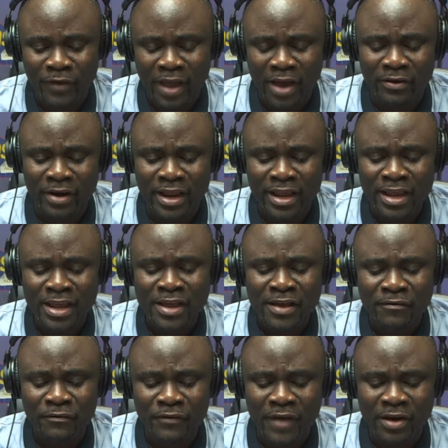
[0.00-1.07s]
Very,
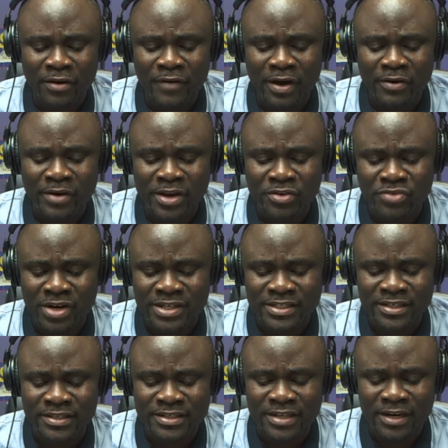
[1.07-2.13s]
very, very
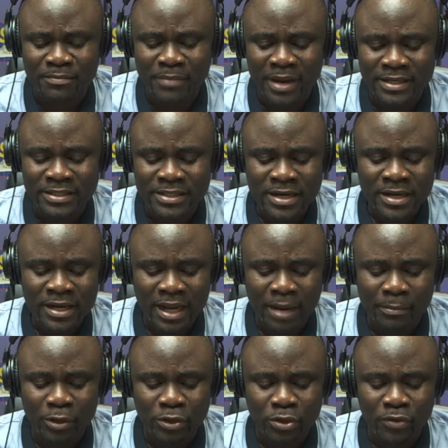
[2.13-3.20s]
interesting statement
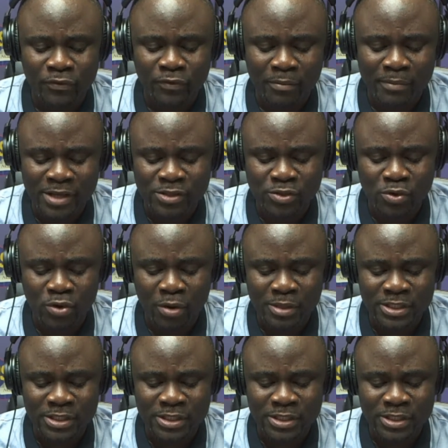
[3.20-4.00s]
coming through from Men's Gold.